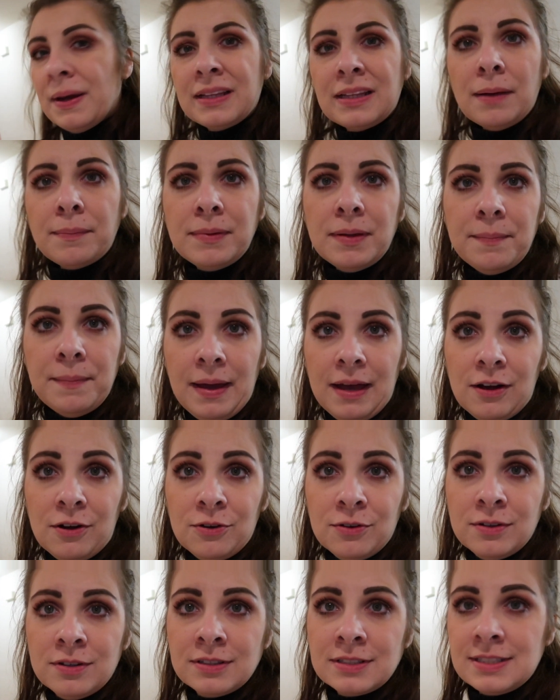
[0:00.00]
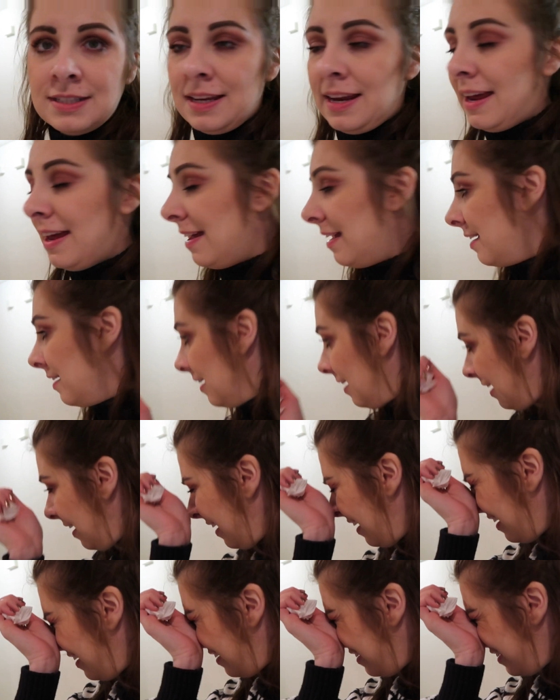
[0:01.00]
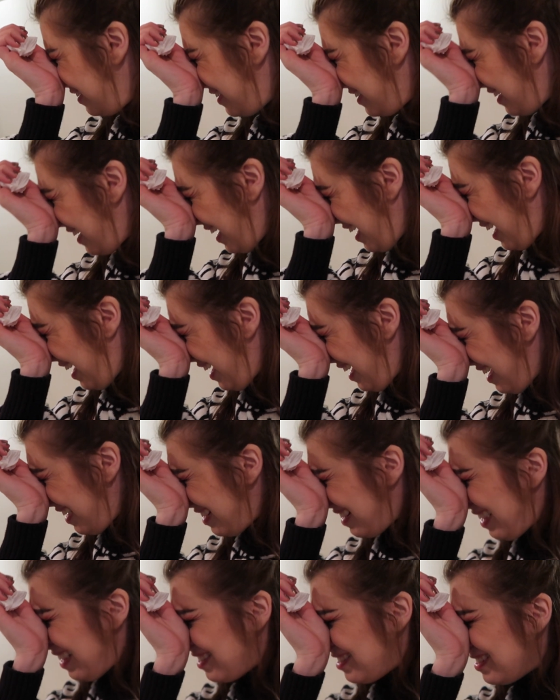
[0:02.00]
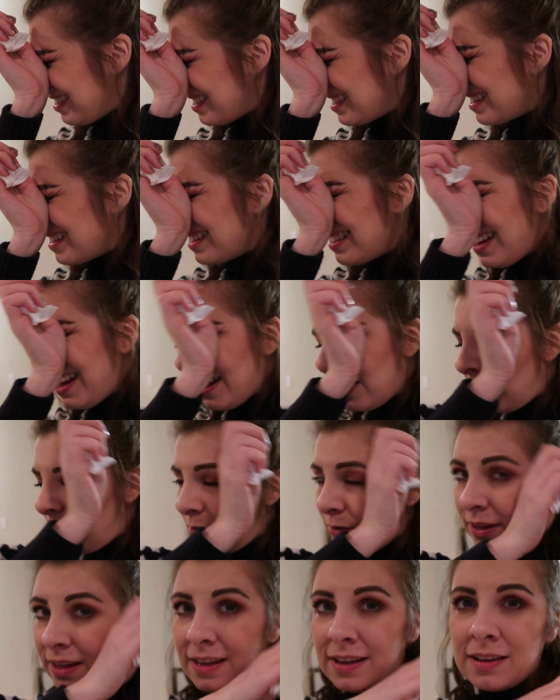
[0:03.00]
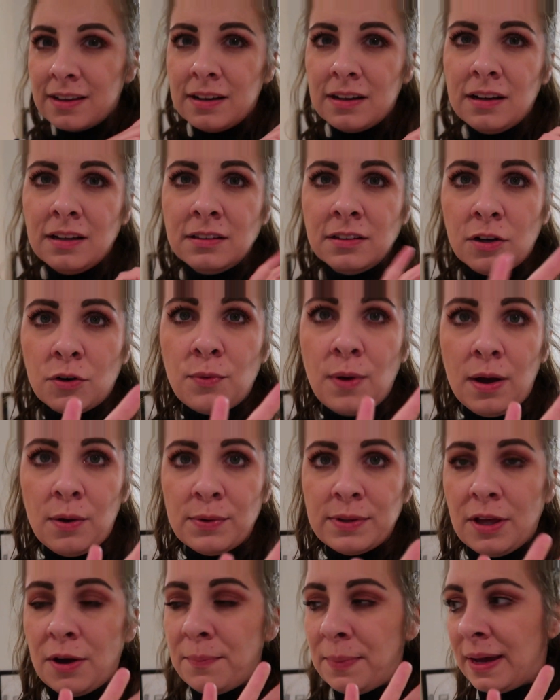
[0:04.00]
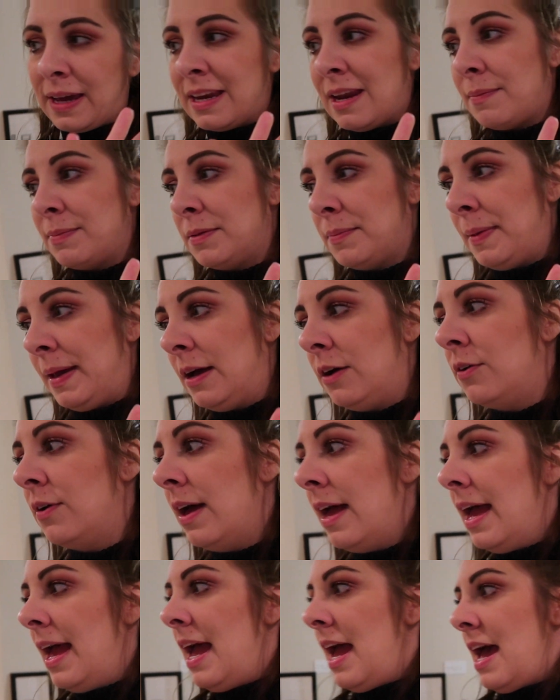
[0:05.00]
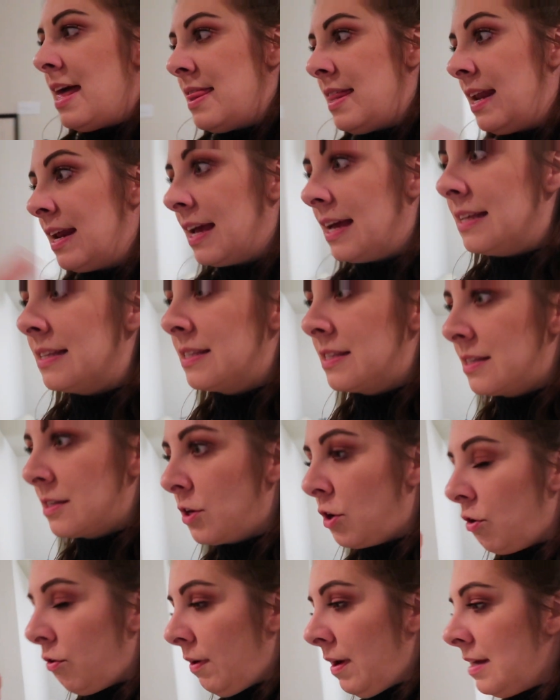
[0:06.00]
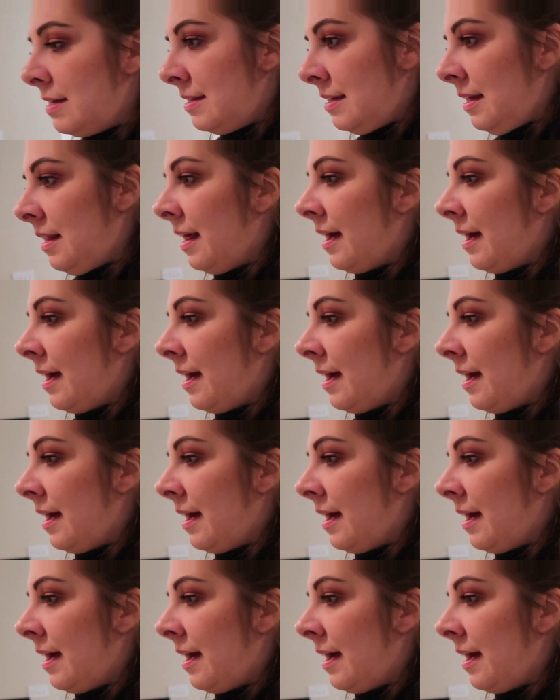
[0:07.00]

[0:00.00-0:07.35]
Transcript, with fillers: Picked up the mail today and I, I just, I go like a little while without picking up the mail and then it gets crazy.